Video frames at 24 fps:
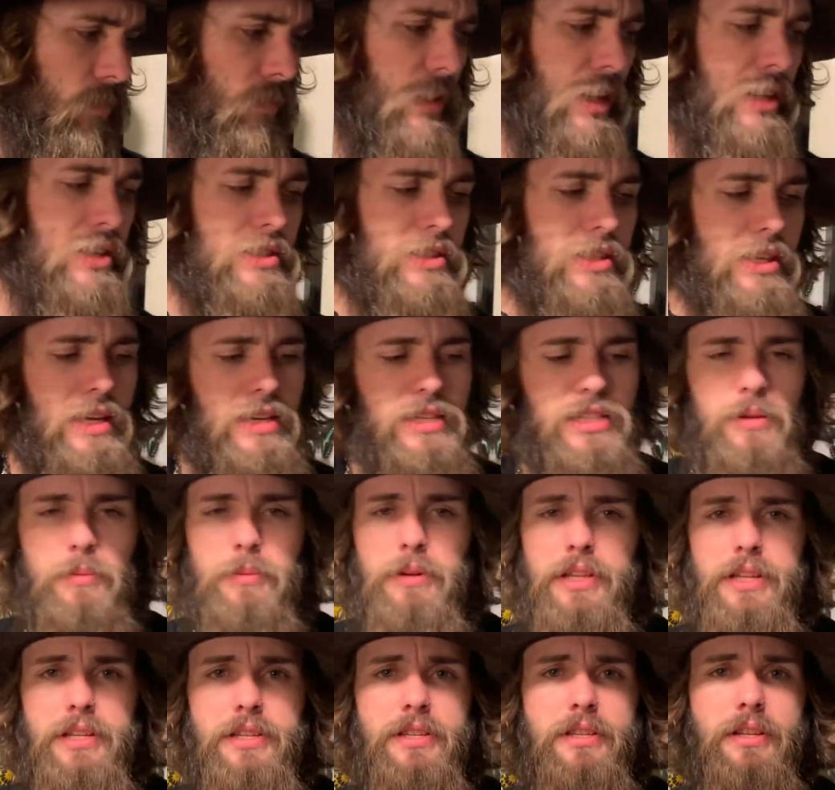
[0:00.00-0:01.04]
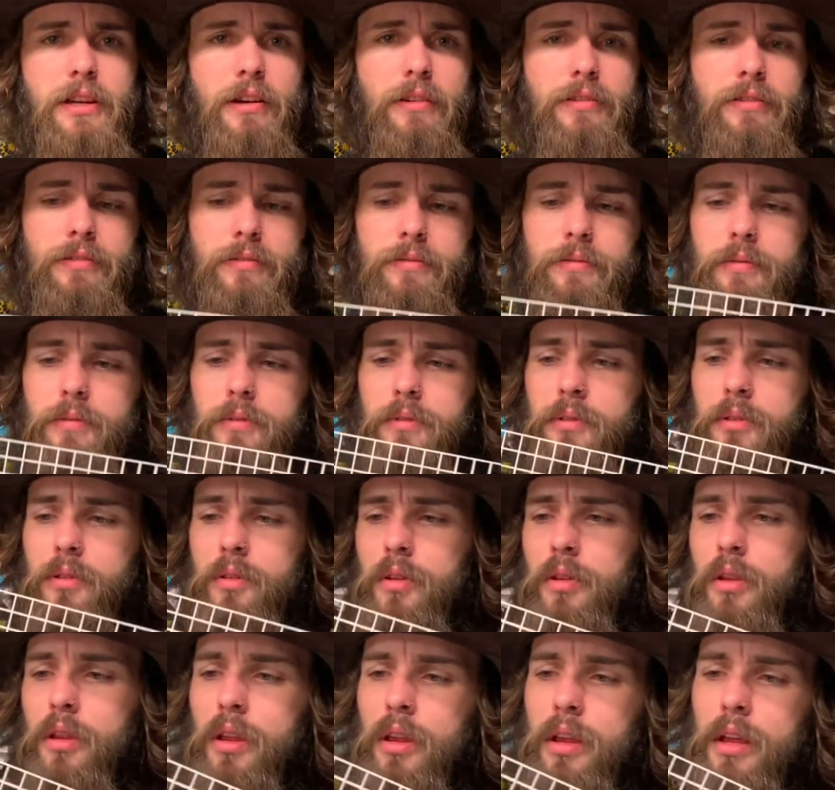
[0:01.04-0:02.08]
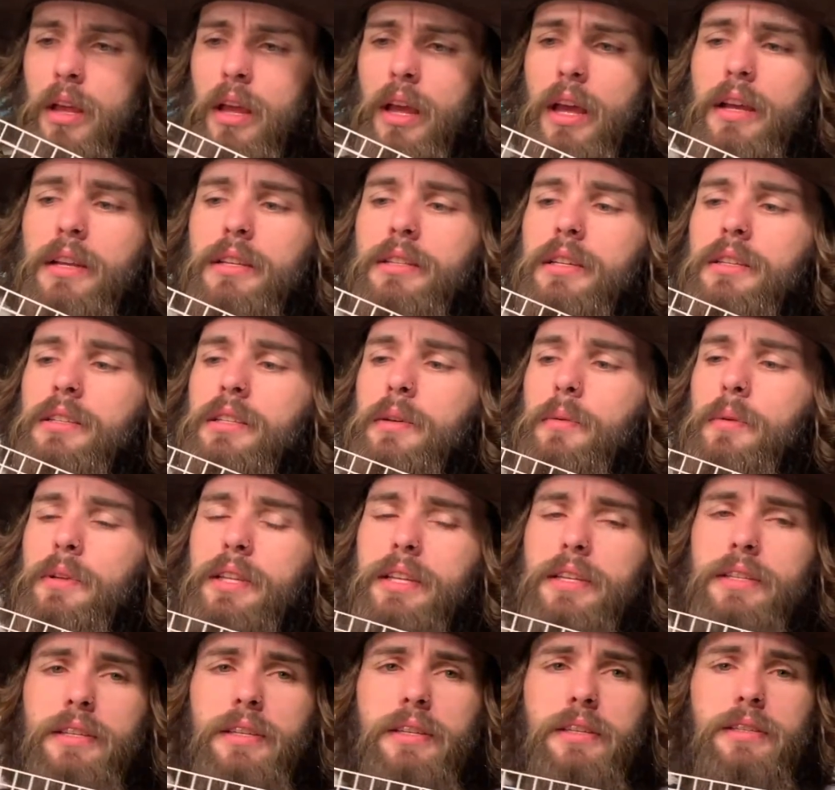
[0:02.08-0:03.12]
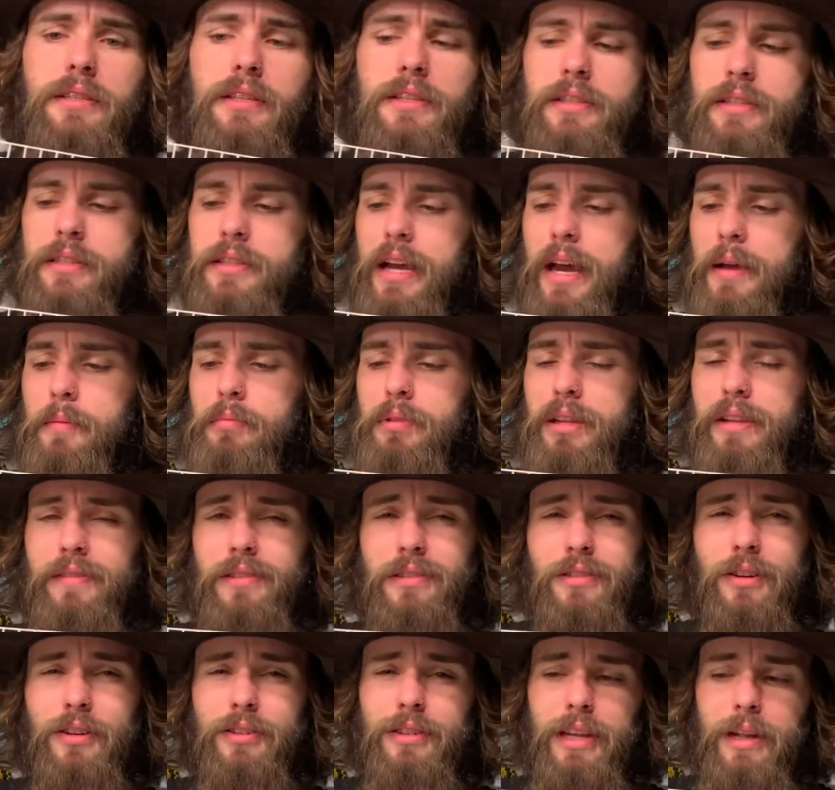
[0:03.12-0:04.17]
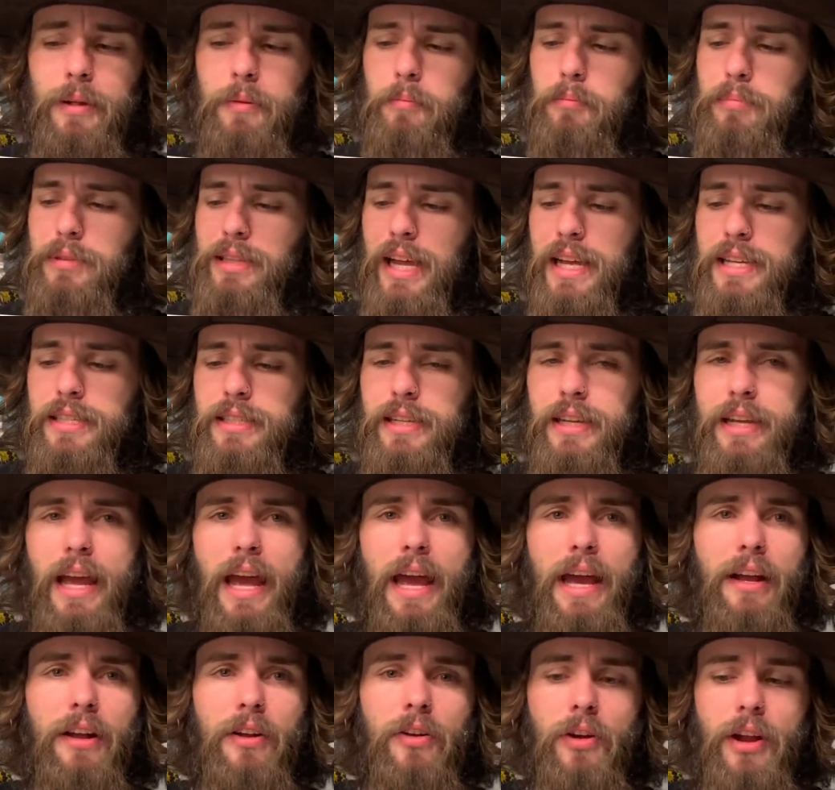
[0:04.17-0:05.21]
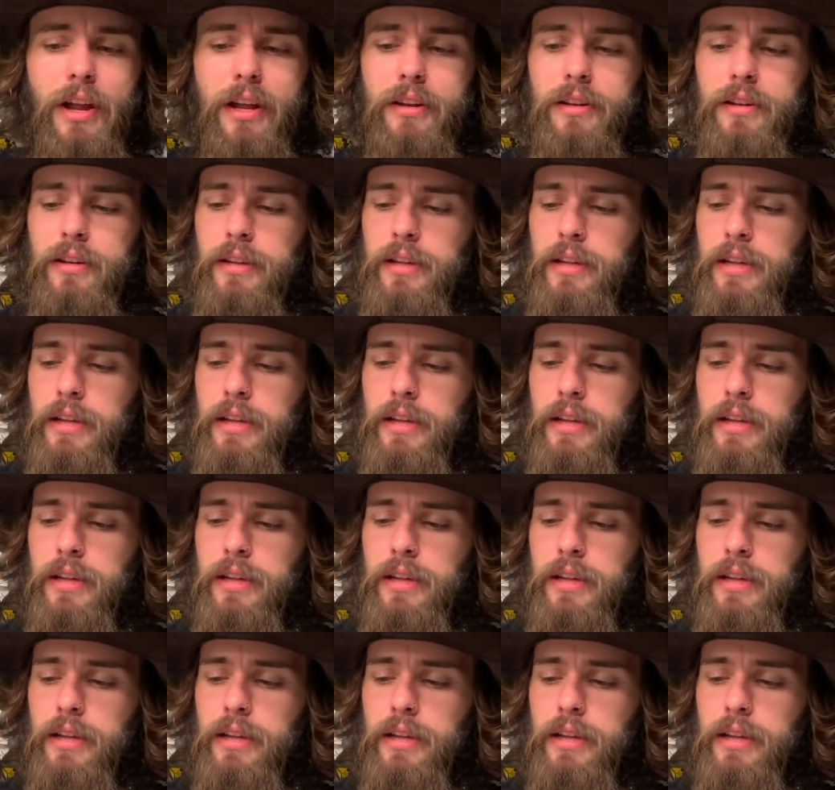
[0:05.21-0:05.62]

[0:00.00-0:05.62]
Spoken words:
is to get some of this stuff. And essentially what this is I believe it's called like plastic egg crate.